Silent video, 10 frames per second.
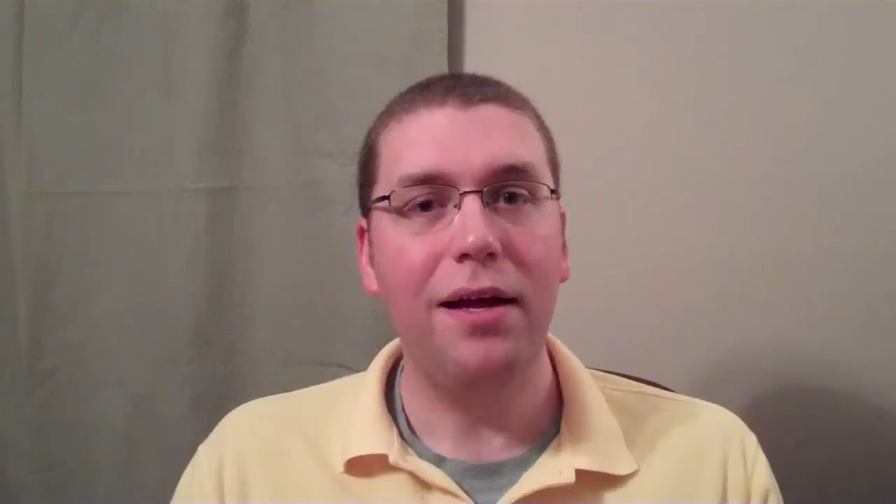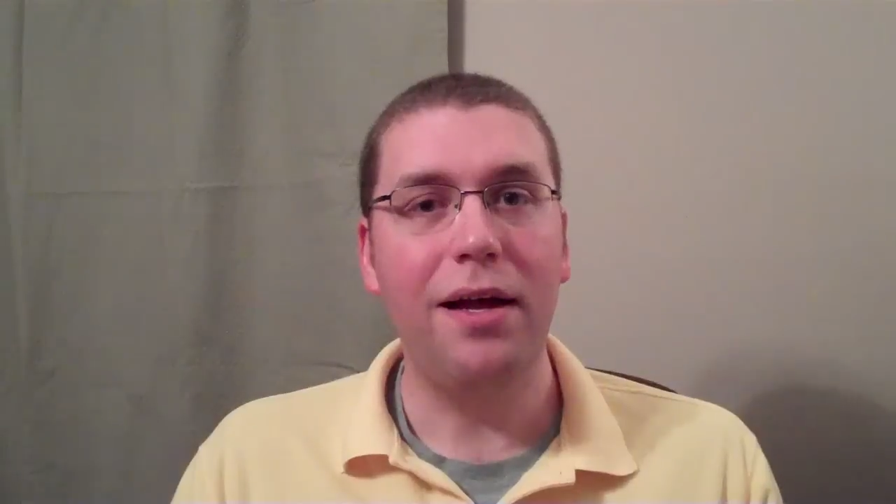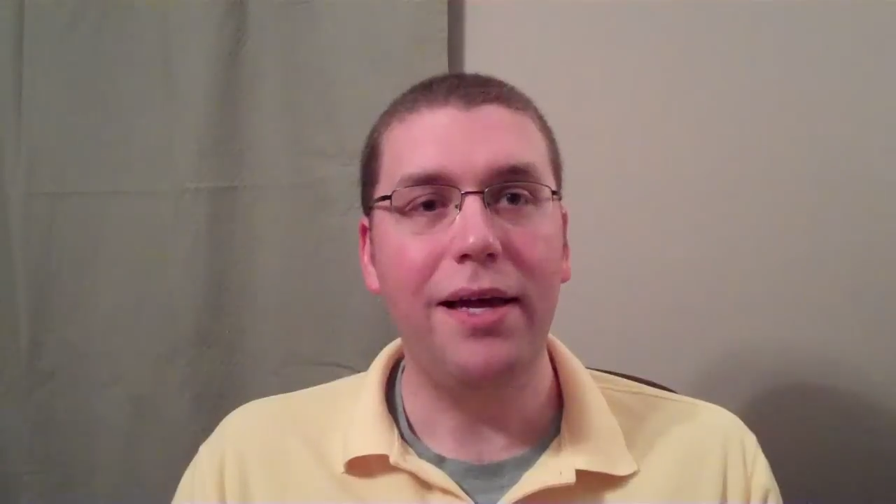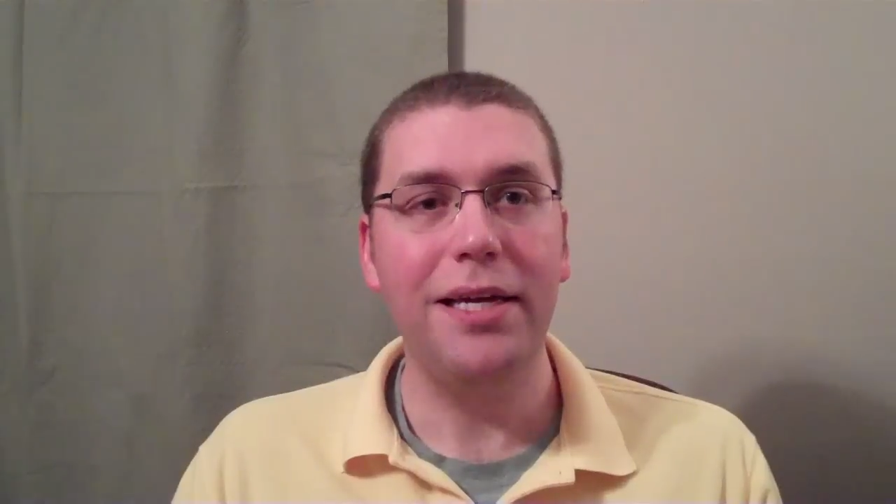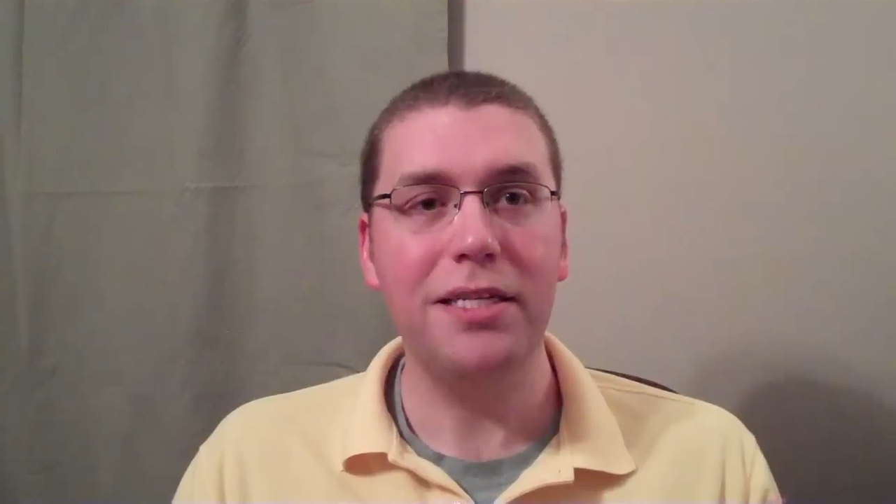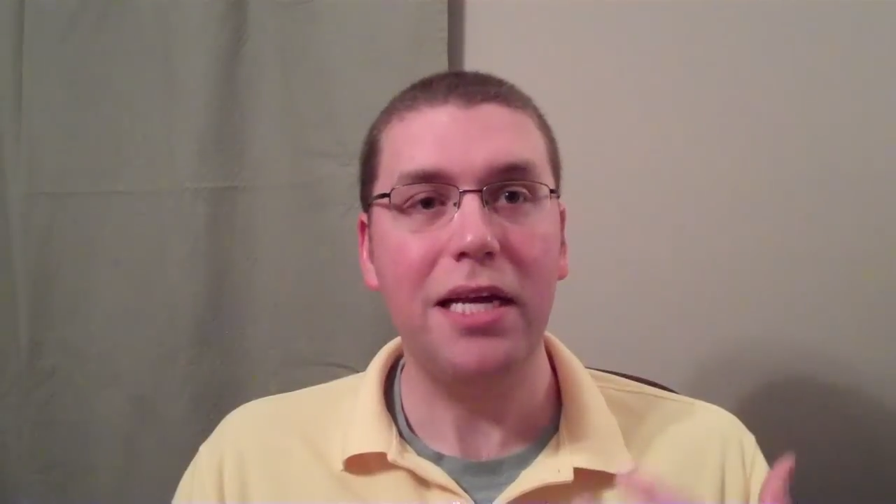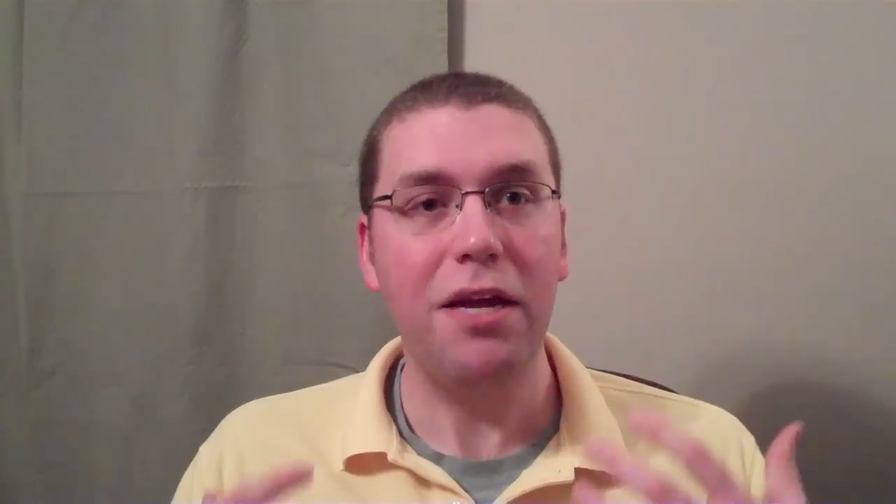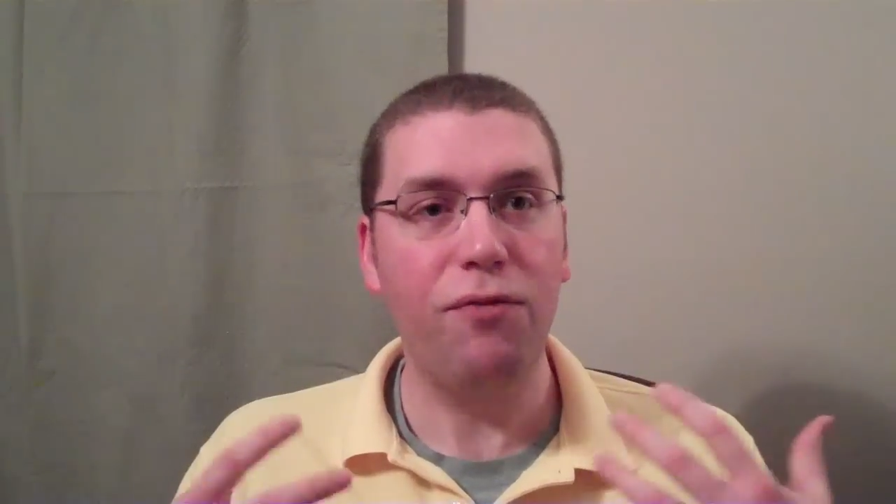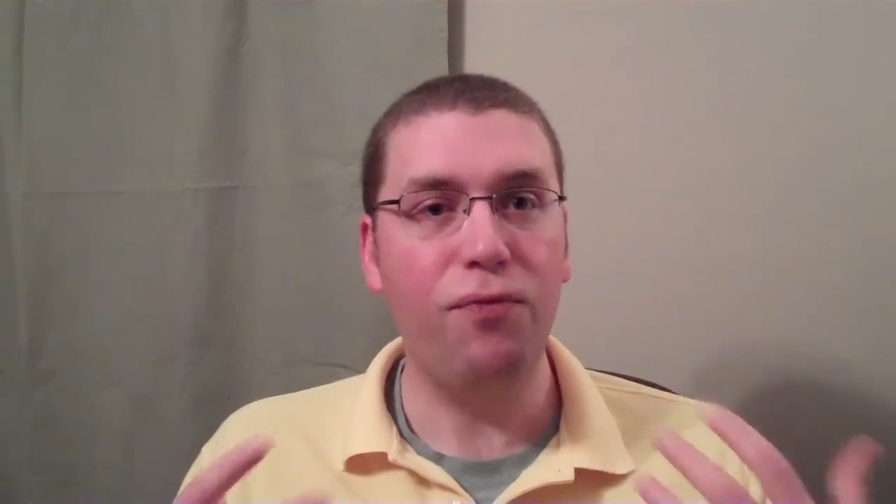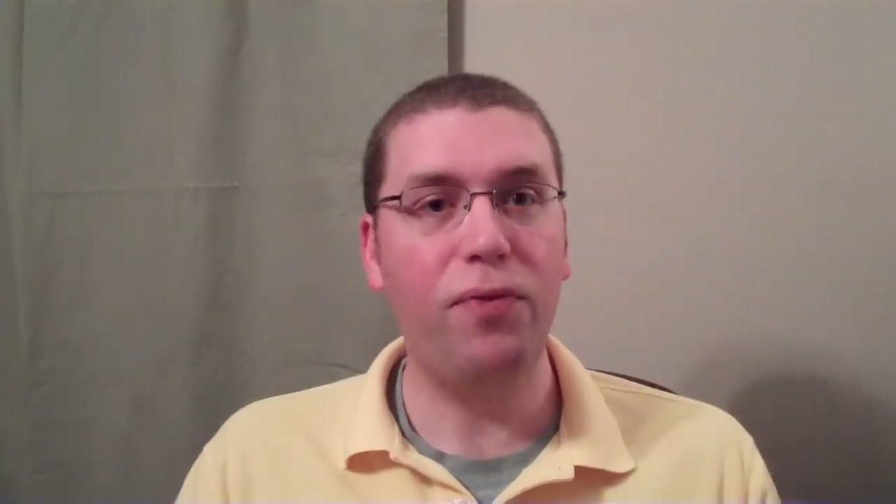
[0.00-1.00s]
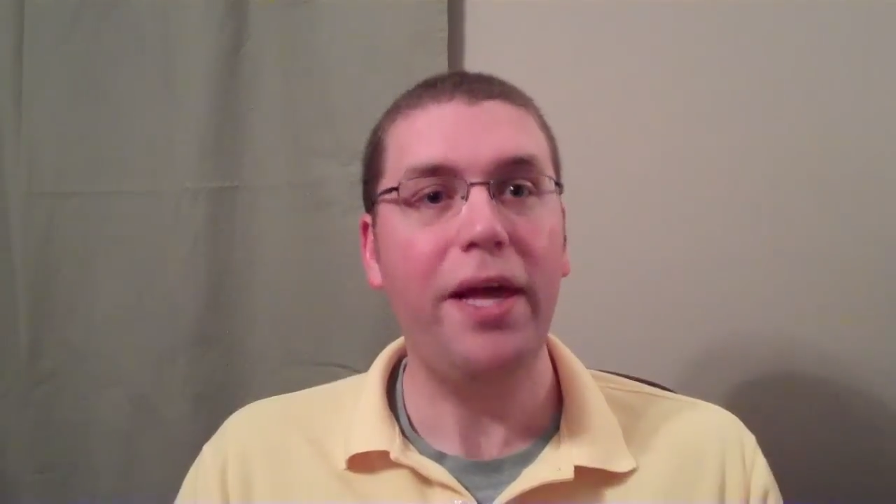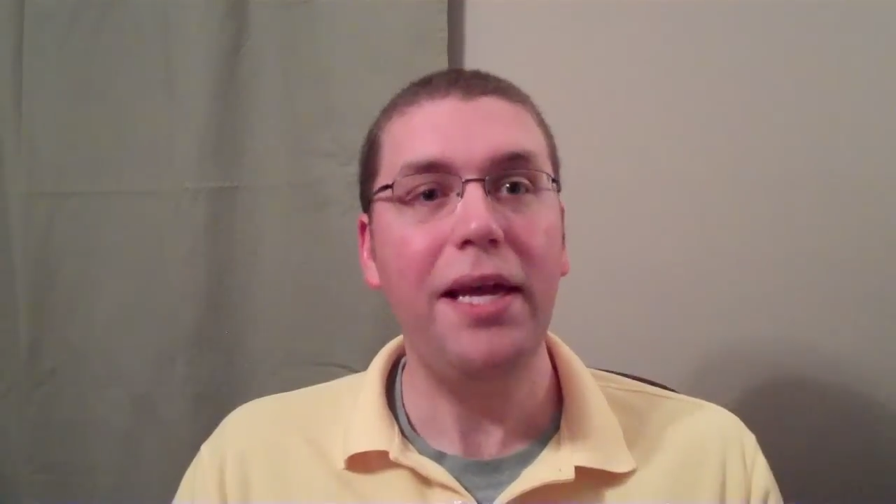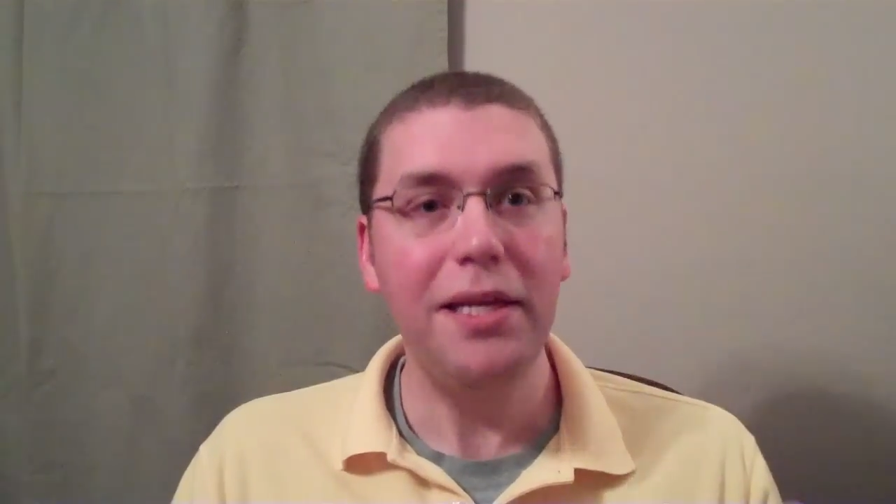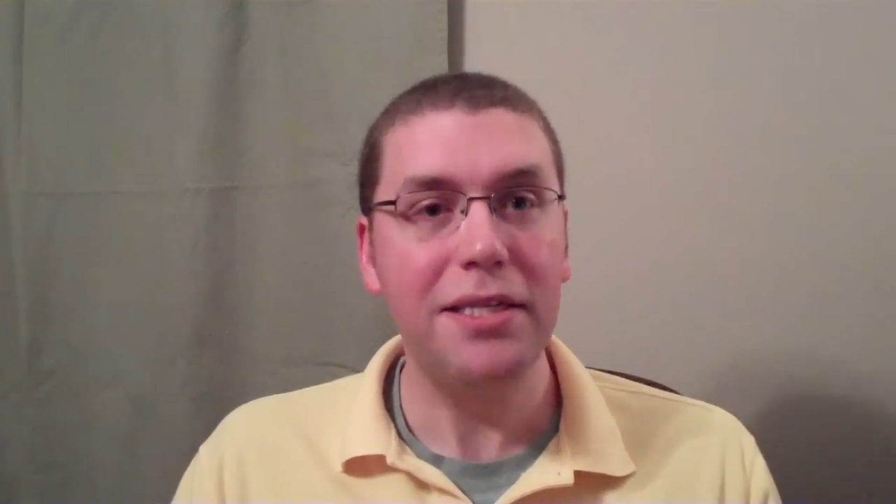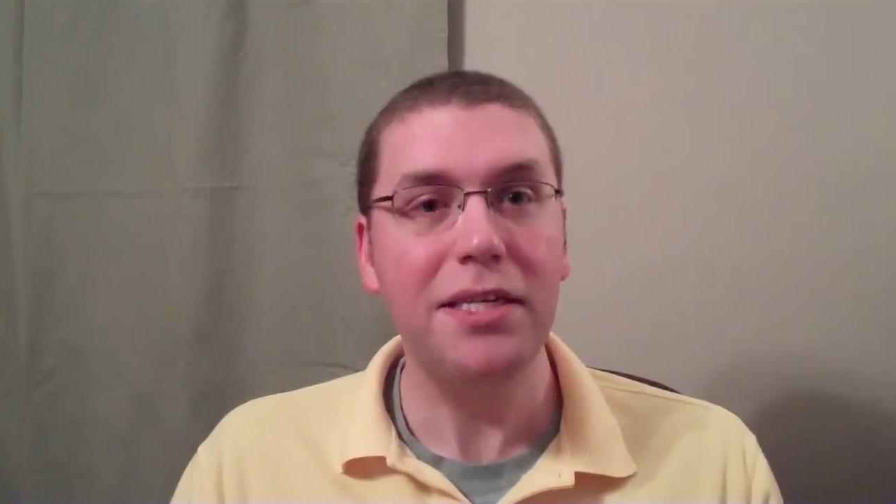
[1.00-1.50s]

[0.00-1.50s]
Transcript: uh, his inflated